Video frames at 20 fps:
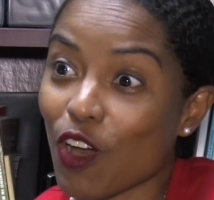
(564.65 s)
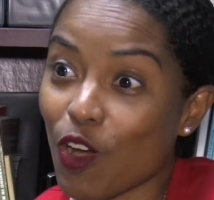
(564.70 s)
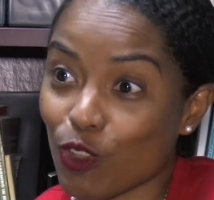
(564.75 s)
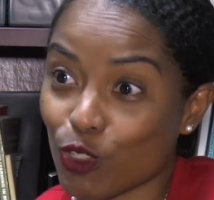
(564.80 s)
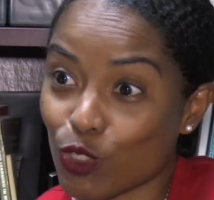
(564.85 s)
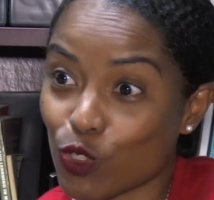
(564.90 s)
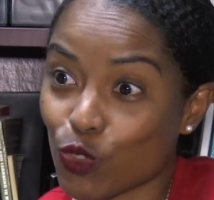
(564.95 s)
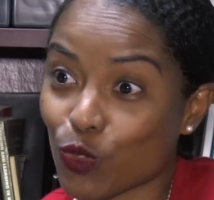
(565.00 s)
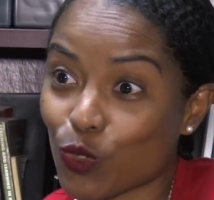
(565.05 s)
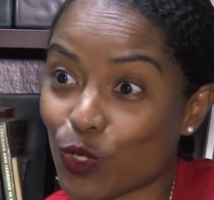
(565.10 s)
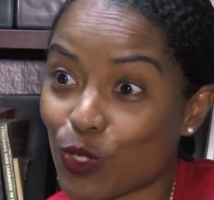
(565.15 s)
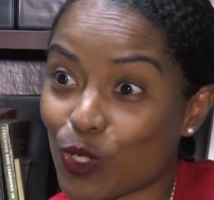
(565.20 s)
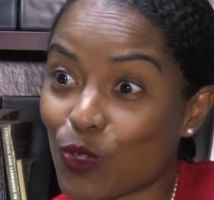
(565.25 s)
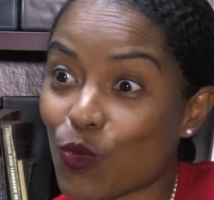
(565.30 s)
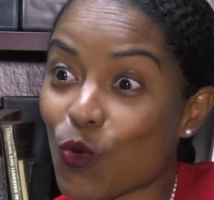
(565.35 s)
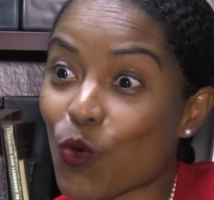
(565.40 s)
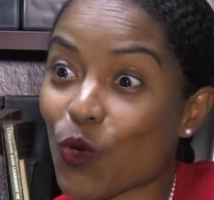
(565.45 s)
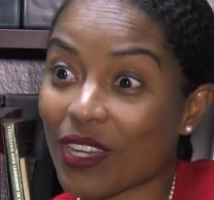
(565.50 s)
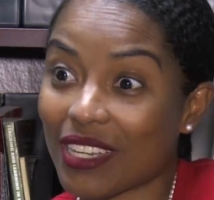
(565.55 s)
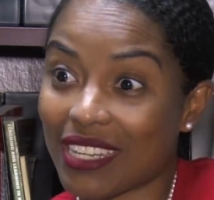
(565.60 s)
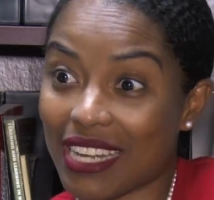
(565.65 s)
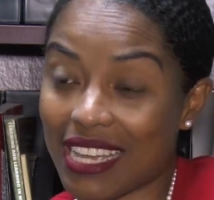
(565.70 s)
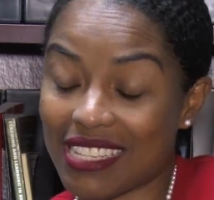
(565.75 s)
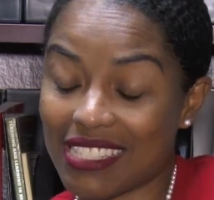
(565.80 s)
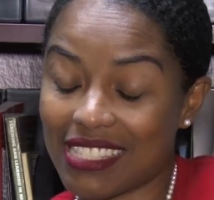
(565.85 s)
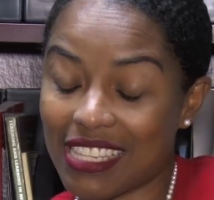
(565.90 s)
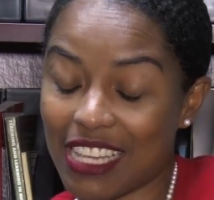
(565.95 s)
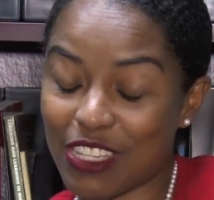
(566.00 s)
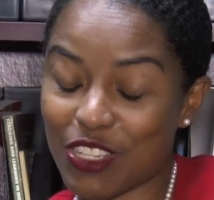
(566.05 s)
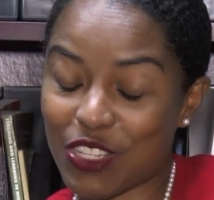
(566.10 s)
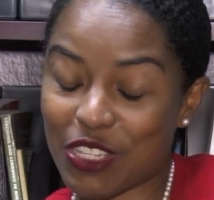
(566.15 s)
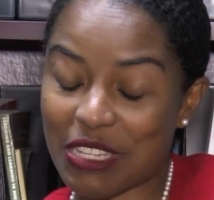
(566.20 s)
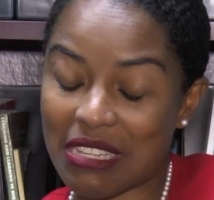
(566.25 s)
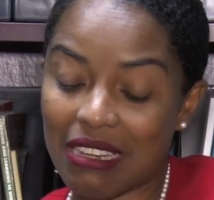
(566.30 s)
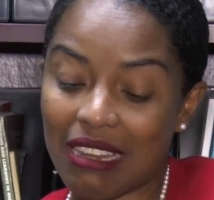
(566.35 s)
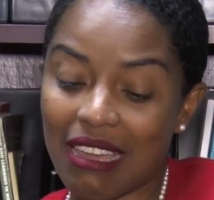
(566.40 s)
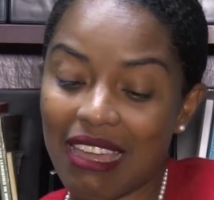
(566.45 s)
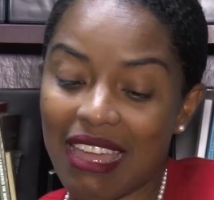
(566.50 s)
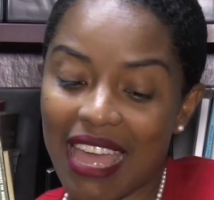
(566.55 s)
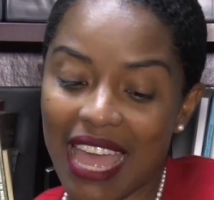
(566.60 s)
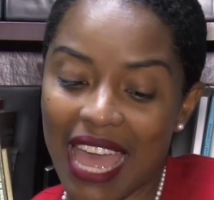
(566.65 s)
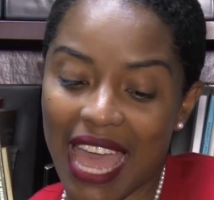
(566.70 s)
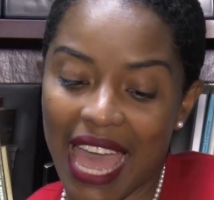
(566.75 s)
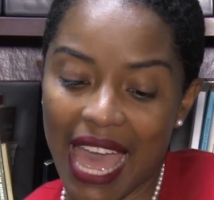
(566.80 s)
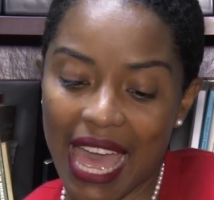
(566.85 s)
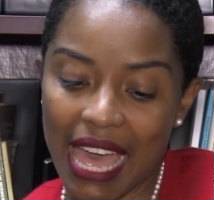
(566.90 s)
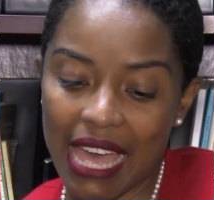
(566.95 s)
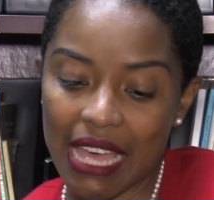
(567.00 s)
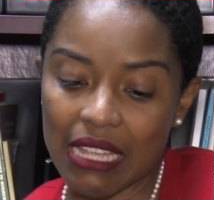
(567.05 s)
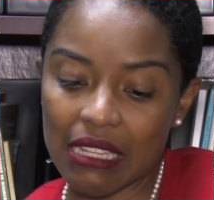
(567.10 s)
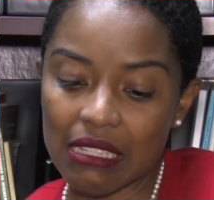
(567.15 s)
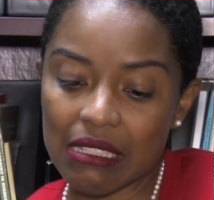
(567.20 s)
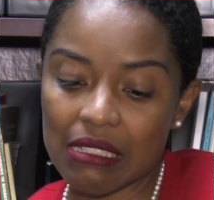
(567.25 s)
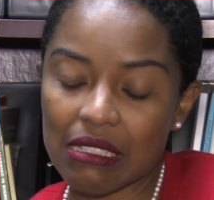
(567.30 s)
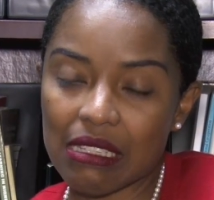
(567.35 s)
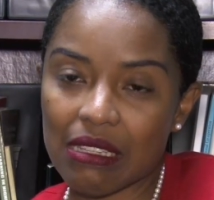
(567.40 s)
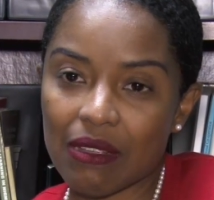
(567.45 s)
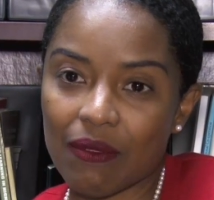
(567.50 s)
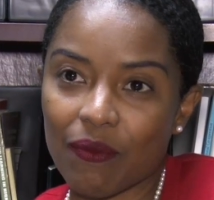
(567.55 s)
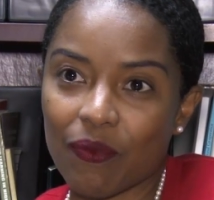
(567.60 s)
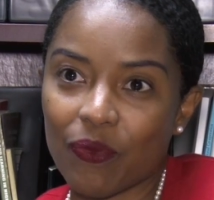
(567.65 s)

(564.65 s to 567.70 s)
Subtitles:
cultural organization. And